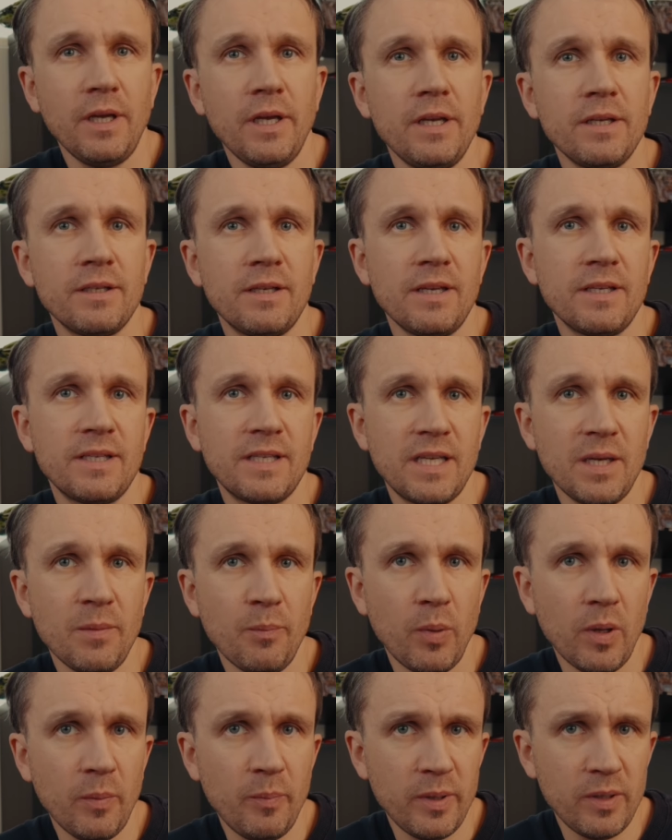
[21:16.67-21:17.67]
It is a
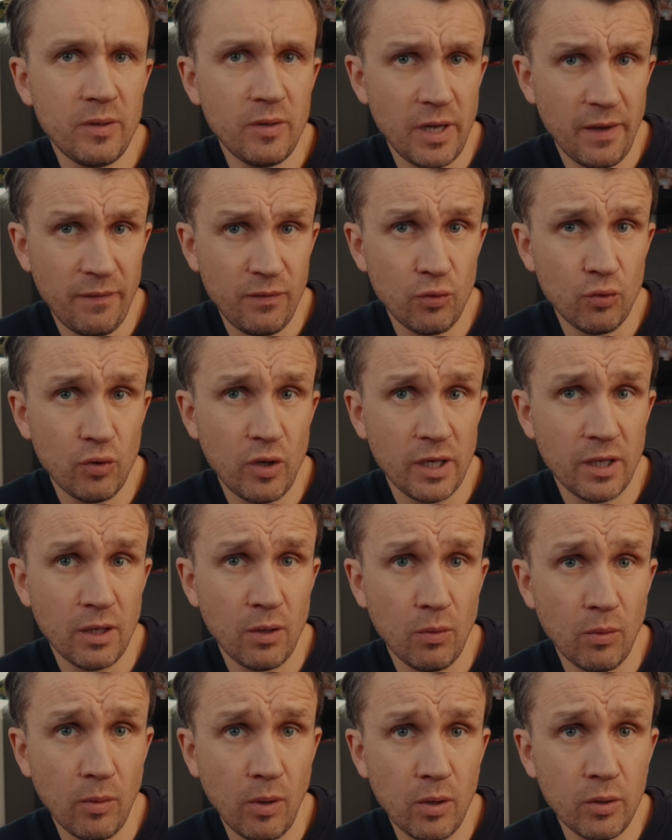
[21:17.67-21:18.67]
simple PDF you can
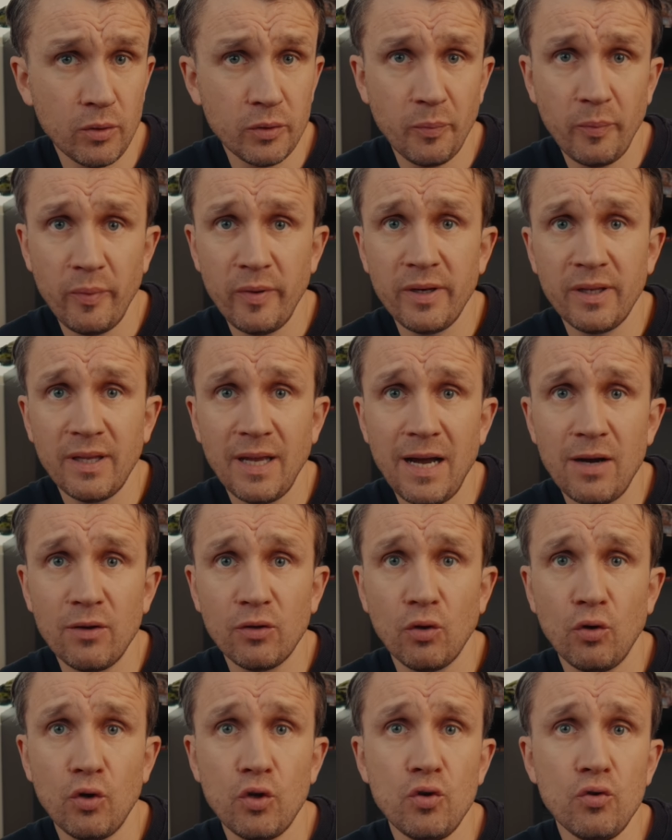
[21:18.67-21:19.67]
download, print
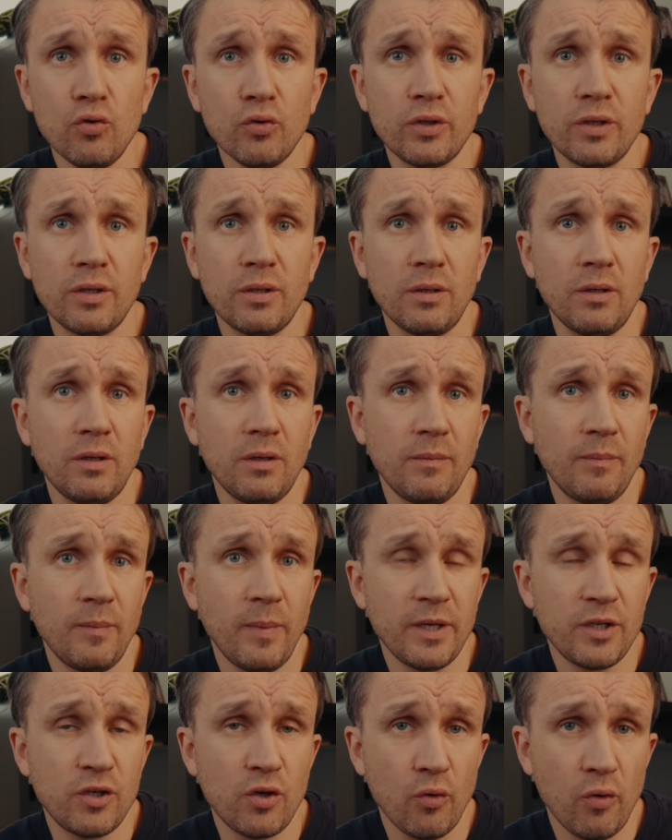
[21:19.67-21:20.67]
out, or use
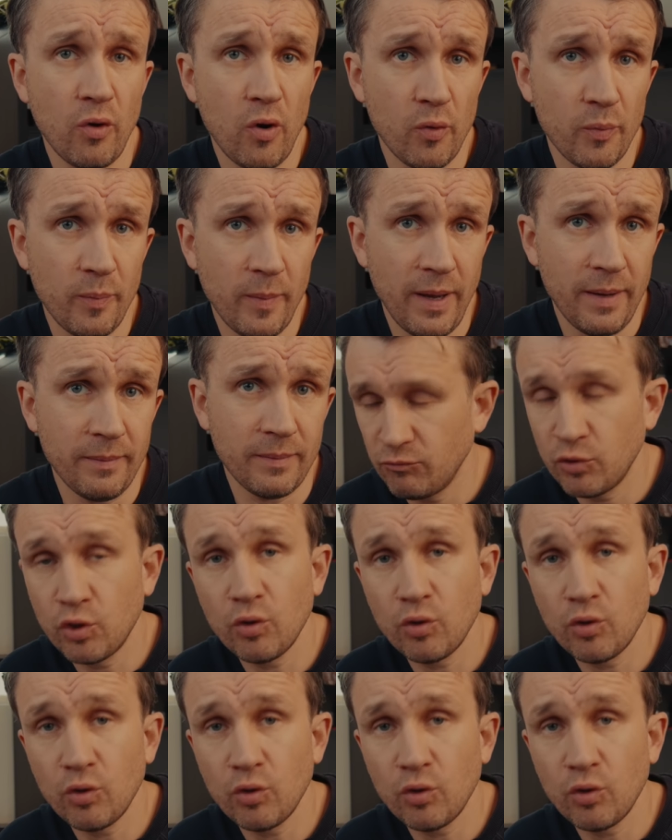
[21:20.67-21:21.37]
as your roadmap.